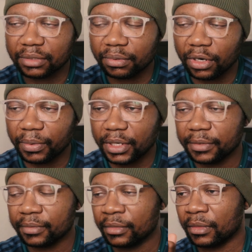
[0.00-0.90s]
it
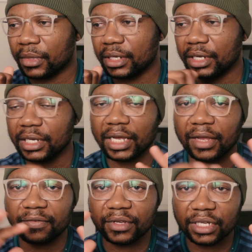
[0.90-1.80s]
properly.
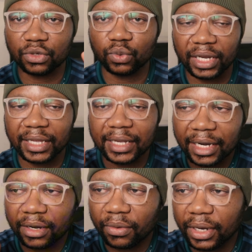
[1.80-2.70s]
Didn't do any
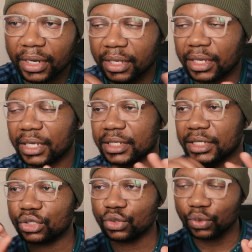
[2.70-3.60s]
color grading. I
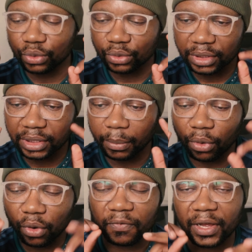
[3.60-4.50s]
just used the
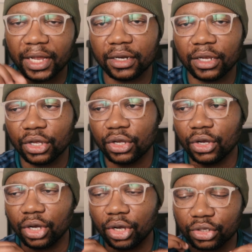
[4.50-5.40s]
profile
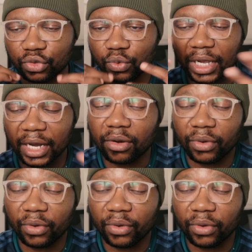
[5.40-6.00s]
to color